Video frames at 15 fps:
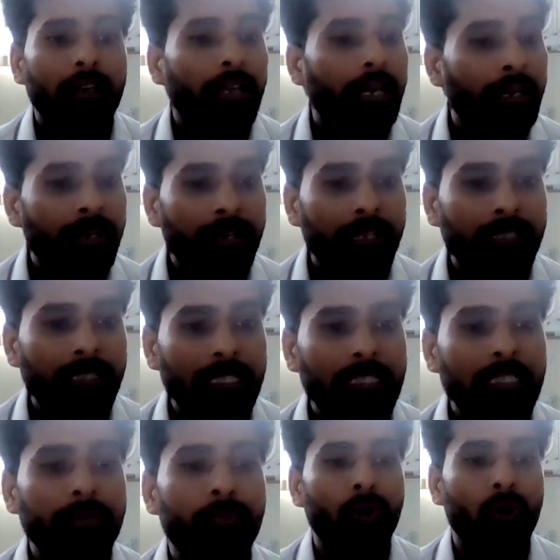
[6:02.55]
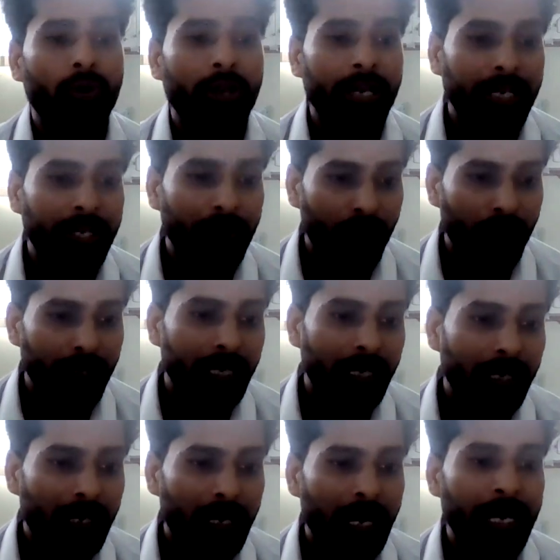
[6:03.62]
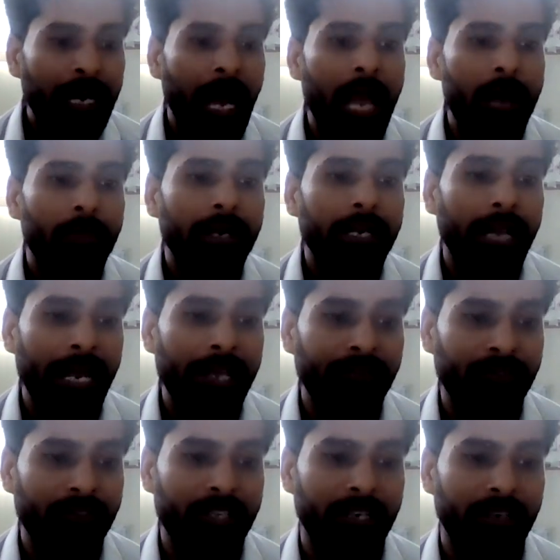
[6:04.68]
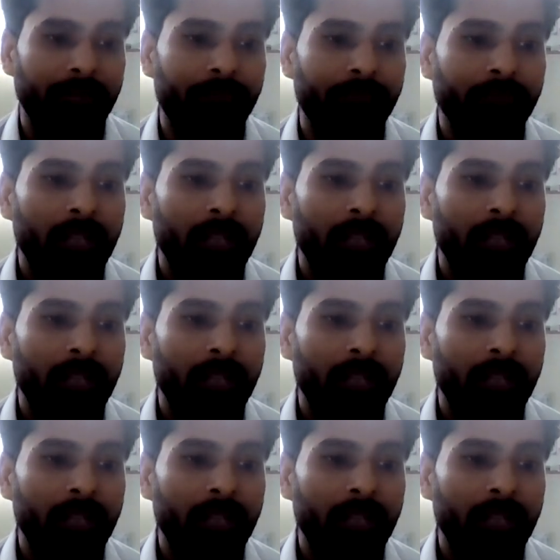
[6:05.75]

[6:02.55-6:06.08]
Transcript: kidney disease, proteinuria, and hypertension.